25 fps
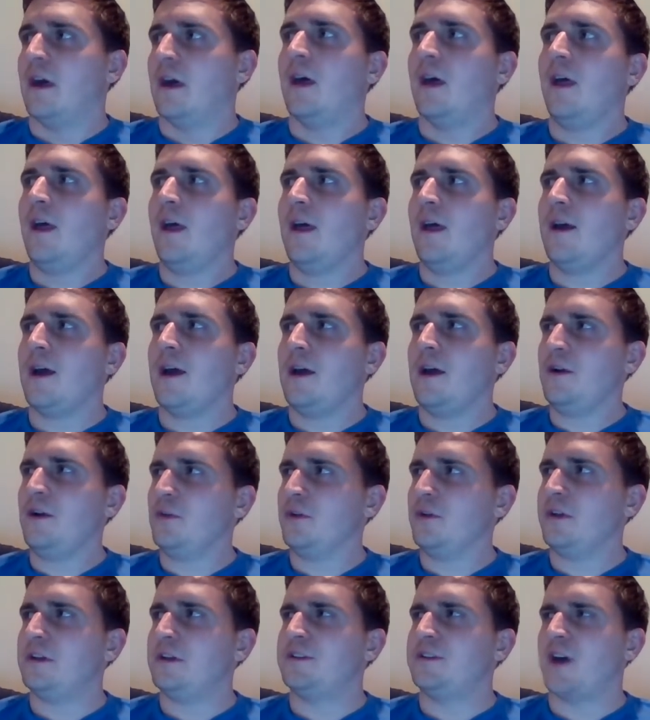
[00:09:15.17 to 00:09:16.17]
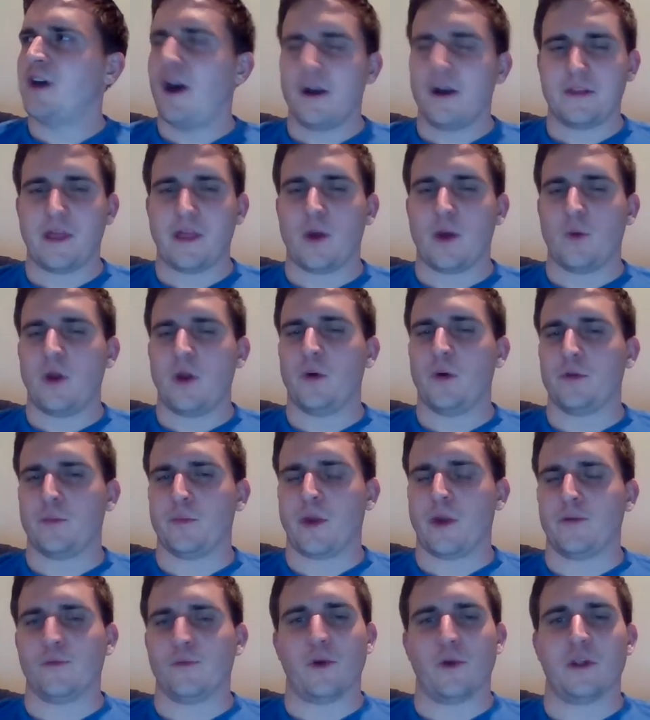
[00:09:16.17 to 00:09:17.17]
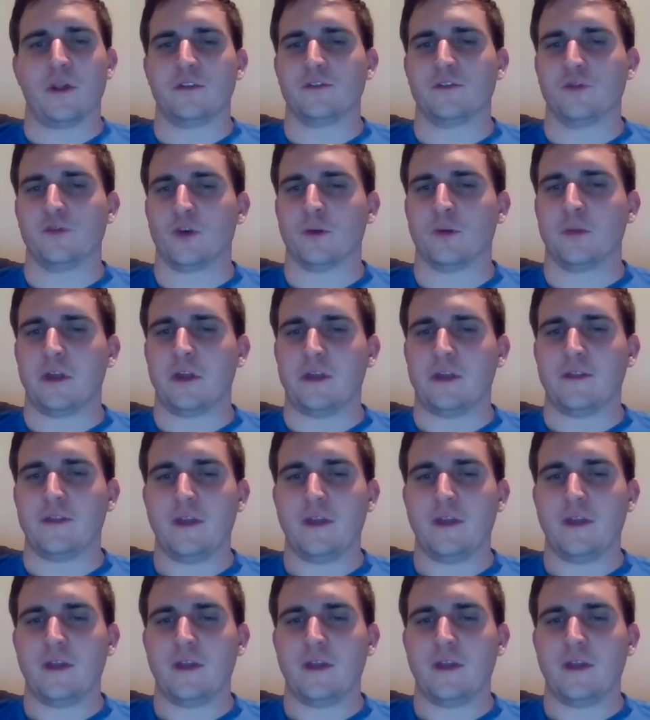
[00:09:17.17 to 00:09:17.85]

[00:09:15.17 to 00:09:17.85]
I don't really talk that way with my friends normally.